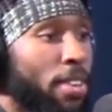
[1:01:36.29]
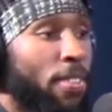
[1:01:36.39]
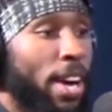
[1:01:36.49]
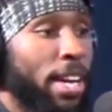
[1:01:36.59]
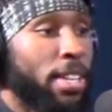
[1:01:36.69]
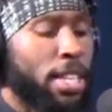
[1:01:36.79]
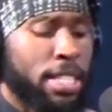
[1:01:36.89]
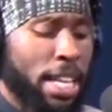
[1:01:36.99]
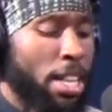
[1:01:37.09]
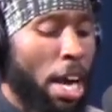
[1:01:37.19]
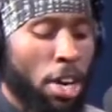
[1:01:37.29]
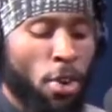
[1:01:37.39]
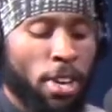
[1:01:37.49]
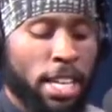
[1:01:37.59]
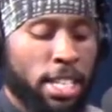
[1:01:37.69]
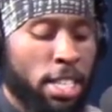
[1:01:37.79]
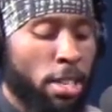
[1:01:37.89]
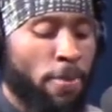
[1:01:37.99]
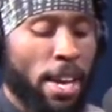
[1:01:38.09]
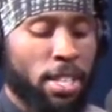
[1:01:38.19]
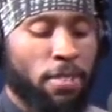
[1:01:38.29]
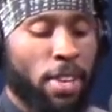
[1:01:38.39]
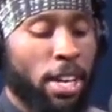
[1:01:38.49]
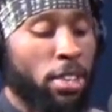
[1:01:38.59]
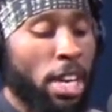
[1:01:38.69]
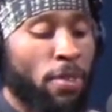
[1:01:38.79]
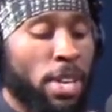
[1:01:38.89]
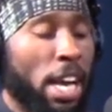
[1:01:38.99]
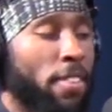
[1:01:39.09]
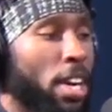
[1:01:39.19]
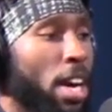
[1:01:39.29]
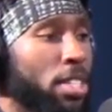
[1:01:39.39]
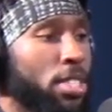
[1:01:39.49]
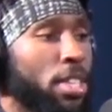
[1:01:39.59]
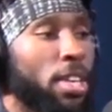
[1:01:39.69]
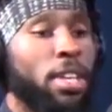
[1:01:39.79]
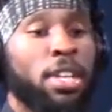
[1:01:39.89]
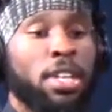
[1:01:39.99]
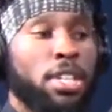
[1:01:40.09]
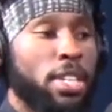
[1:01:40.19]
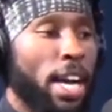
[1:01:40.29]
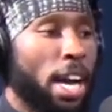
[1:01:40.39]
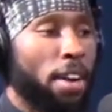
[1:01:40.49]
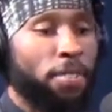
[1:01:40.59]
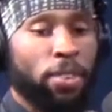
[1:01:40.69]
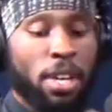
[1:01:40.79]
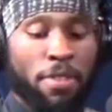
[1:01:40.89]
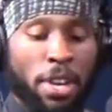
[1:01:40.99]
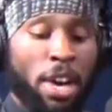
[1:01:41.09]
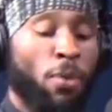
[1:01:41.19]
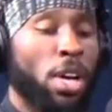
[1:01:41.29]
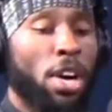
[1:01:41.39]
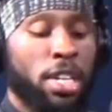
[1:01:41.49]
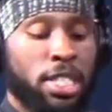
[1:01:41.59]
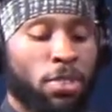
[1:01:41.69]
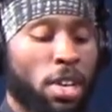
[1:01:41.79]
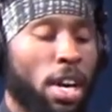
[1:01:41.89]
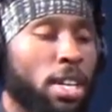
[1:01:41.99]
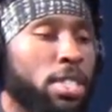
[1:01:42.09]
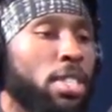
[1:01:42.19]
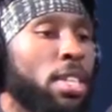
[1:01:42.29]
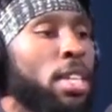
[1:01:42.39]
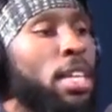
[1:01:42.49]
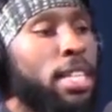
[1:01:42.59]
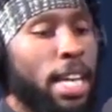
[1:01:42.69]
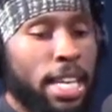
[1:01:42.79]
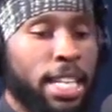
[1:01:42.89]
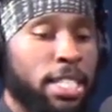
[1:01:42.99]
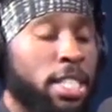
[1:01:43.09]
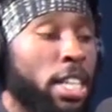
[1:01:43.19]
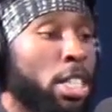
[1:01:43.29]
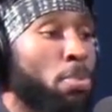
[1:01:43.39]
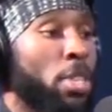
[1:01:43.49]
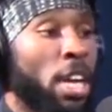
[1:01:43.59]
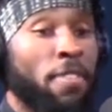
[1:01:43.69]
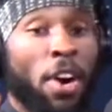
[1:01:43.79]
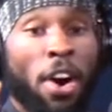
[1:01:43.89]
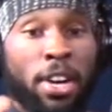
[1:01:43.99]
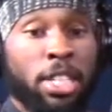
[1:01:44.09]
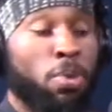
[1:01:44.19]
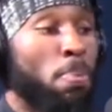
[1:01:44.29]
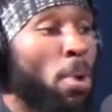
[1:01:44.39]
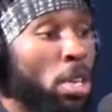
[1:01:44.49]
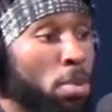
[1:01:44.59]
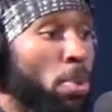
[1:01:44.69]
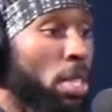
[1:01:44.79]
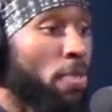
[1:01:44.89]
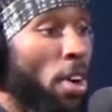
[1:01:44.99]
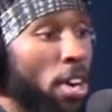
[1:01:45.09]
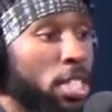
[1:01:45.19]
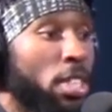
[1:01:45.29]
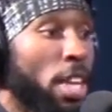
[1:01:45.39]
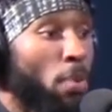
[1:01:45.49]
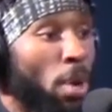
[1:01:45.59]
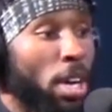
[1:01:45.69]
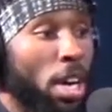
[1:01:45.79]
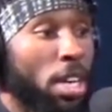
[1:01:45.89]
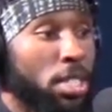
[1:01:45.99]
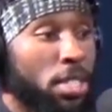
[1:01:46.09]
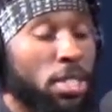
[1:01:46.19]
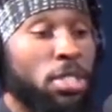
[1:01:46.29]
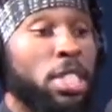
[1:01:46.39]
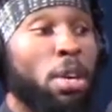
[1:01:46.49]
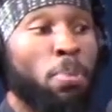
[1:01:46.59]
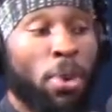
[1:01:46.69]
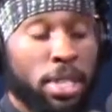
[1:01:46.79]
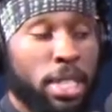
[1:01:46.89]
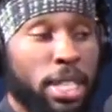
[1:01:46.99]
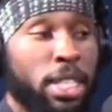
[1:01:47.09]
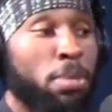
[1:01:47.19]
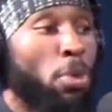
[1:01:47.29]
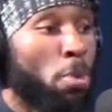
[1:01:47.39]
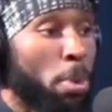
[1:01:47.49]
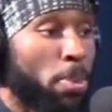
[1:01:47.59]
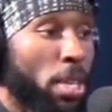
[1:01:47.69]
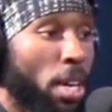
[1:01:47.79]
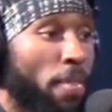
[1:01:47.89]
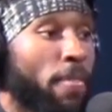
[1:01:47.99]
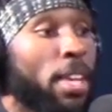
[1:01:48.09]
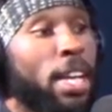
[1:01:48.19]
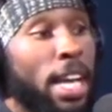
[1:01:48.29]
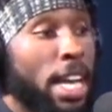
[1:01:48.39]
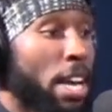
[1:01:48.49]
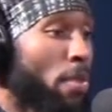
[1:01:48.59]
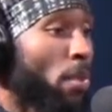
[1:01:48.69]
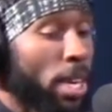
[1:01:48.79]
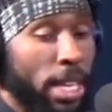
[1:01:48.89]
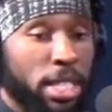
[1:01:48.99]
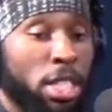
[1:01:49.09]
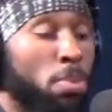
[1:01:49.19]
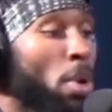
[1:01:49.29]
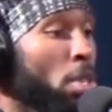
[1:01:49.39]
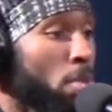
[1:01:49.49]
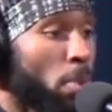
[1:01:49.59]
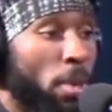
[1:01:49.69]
Right? Because I correlated in the fact of like, okay, when you have a concert, if you have one artist do a concert, yeah, he gets the tickets. But you have an artist with multiple different artists on that one concert, you sell more tickets and more people come and everyone gets exposed more.